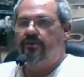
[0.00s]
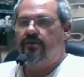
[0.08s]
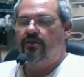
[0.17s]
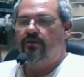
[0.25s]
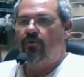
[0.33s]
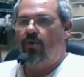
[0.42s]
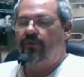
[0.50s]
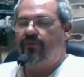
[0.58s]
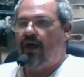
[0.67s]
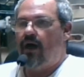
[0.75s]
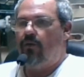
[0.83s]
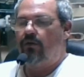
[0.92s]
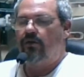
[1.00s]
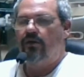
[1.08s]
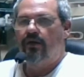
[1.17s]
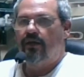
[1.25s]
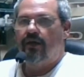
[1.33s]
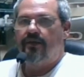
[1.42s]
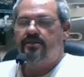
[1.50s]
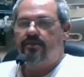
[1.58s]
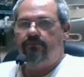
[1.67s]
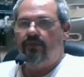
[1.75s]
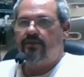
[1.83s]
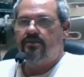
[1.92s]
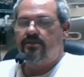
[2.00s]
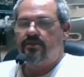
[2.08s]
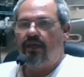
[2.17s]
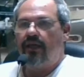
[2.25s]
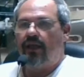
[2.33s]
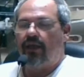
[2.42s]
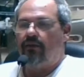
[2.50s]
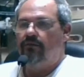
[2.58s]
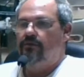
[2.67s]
into the North Tower. It's sickening."